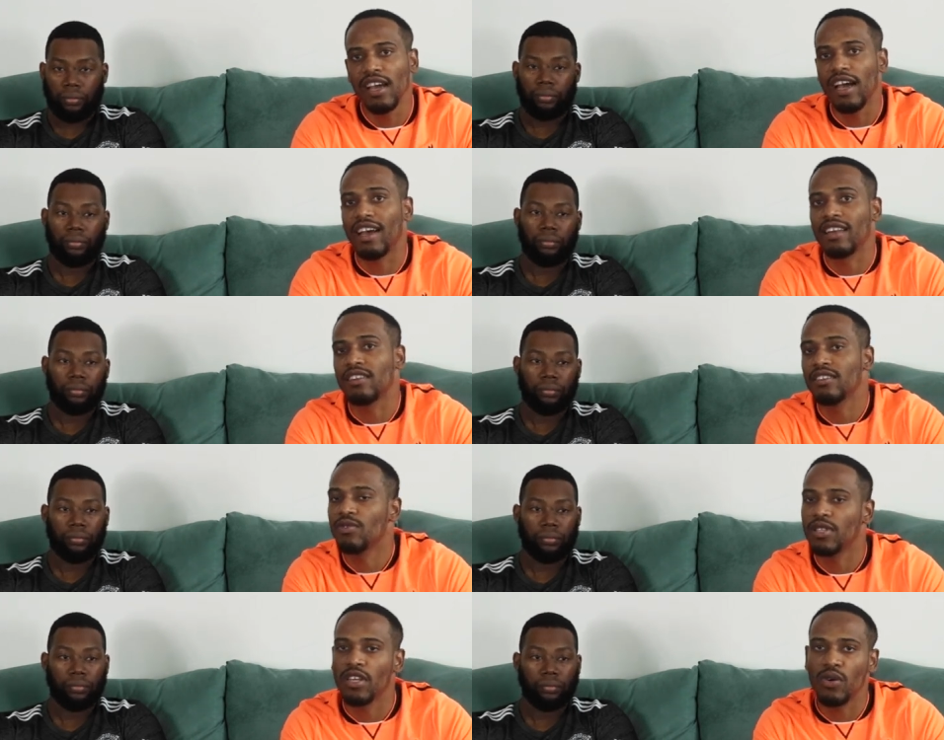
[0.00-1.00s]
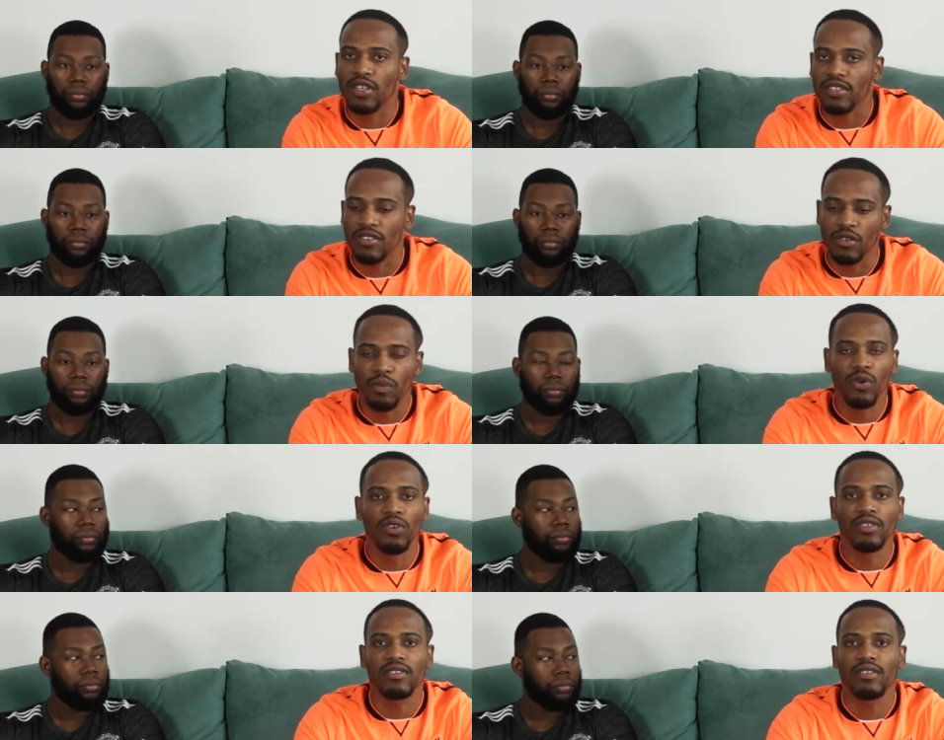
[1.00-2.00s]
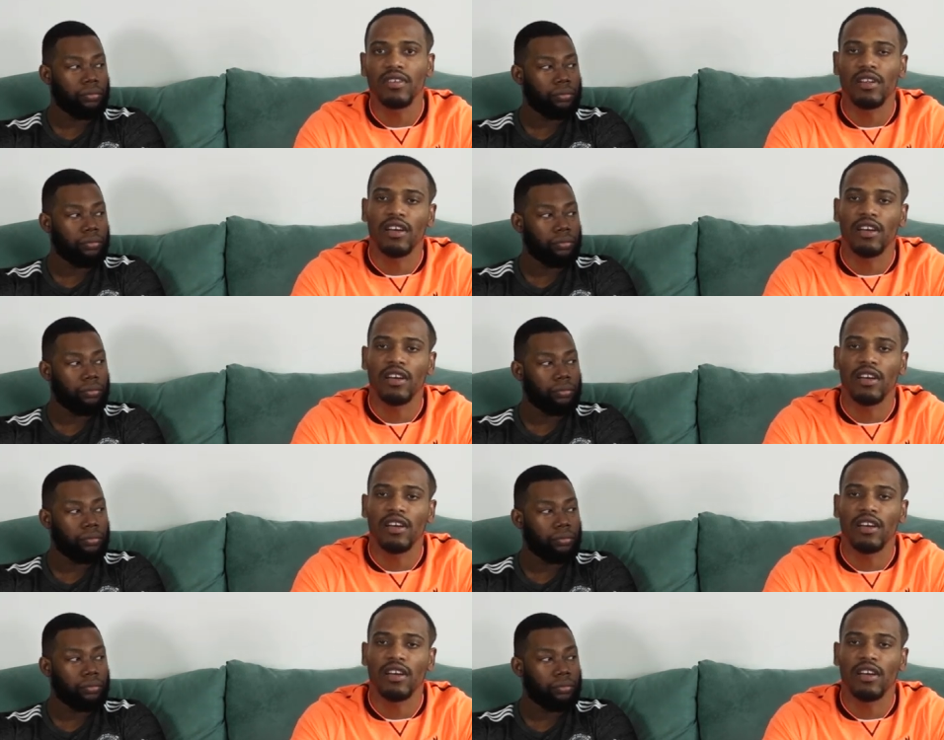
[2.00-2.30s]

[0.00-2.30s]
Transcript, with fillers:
Speaker 1: And with the questions we pose